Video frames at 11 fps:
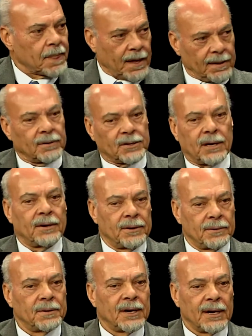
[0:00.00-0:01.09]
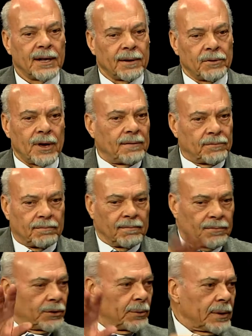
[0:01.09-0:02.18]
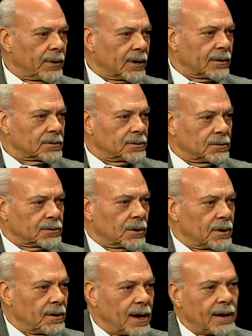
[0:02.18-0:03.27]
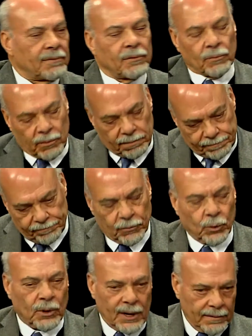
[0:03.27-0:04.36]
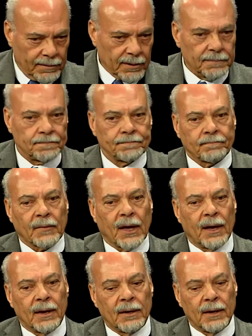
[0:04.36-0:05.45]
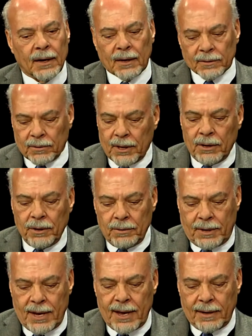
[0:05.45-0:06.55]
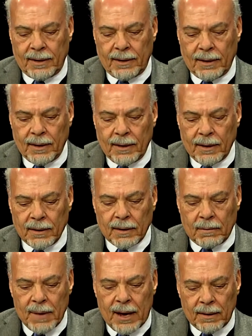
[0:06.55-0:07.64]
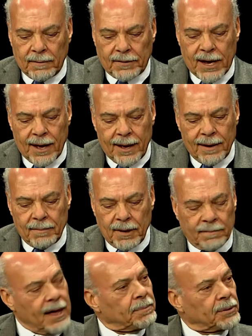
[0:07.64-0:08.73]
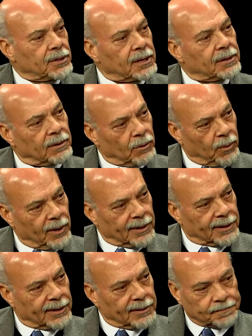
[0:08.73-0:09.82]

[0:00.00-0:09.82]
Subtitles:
They'll tell you you have 3 rehearsals or you have whatever. And so then you take the amount of time of that particular work,